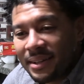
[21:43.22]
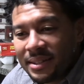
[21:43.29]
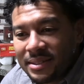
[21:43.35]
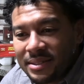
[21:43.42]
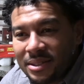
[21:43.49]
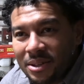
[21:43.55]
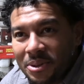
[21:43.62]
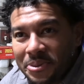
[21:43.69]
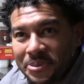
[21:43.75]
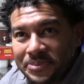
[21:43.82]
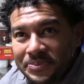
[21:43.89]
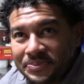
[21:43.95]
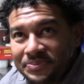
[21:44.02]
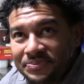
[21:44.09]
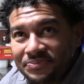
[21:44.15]
So,
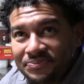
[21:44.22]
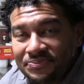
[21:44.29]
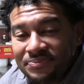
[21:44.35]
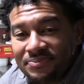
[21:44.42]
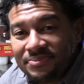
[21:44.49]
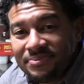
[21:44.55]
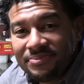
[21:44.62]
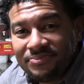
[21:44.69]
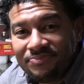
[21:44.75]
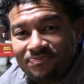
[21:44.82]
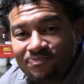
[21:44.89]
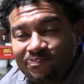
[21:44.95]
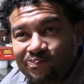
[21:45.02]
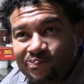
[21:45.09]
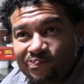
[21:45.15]

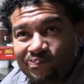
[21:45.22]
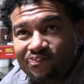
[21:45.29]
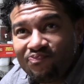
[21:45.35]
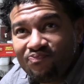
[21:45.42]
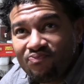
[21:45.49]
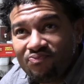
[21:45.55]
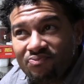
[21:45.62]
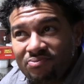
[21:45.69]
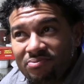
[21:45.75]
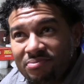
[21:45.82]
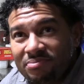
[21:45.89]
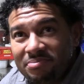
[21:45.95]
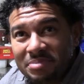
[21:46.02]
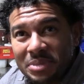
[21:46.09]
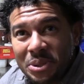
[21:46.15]
New
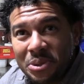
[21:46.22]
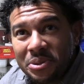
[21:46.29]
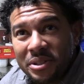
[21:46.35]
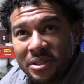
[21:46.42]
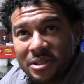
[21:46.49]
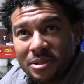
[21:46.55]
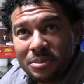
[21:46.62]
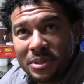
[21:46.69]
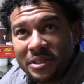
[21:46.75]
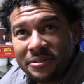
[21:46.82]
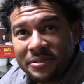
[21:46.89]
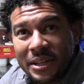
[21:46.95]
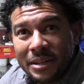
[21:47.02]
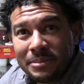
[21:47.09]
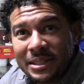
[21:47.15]
Year's will be a
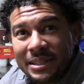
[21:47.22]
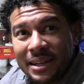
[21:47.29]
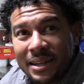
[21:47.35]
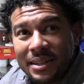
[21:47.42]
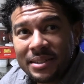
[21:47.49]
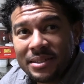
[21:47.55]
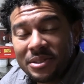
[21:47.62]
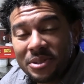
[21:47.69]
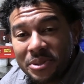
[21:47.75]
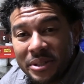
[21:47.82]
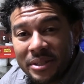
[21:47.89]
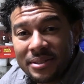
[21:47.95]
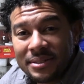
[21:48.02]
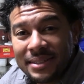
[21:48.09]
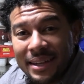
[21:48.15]
family night. New
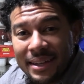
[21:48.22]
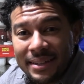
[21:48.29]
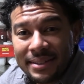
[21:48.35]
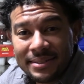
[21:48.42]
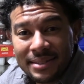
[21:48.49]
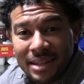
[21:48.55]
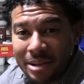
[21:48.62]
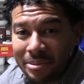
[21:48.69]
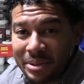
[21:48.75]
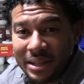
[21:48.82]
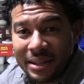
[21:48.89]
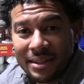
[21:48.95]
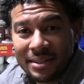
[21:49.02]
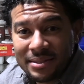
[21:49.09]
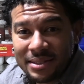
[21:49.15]
Year's Day, same
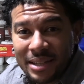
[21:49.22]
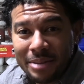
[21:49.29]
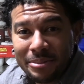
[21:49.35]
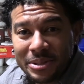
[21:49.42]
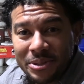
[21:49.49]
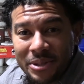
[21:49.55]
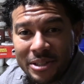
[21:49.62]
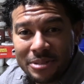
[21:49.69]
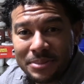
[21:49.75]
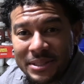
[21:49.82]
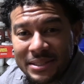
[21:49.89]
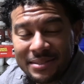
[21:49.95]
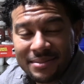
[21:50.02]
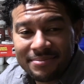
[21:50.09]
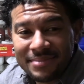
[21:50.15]
thing. Same as
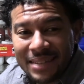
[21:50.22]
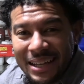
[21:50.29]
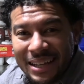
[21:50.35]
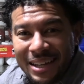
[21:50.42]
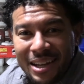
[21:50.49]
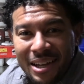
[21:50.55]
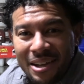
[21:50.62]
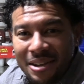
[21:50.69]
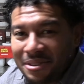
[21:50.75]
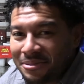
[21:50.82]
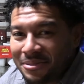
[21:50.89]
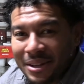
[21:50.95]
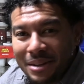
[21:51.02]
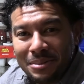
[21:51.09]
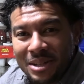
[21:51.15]
Christmas.
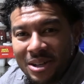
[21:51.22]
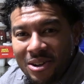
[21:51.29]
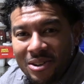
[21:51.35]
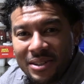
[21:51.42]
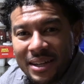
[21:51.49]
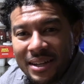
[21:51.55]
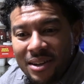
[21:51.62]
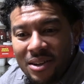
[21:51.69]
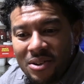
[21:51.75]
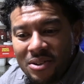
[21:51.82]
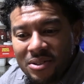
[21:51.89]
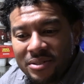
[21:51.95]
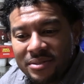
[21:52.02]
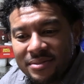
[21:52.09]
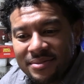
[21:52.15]
Family all day
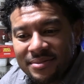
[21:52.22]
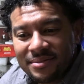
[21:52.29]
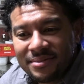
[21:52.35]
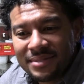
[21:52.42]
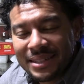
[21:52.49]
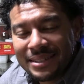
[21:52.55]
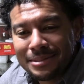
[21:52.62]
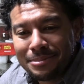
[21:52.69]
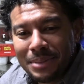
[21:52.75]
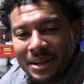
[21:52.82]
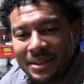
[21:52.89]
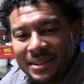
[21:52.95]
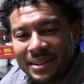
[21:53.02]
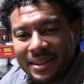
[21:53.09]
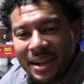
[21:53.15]
long. That's
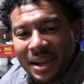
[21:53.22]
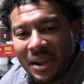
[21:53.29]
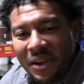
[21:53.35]
about it.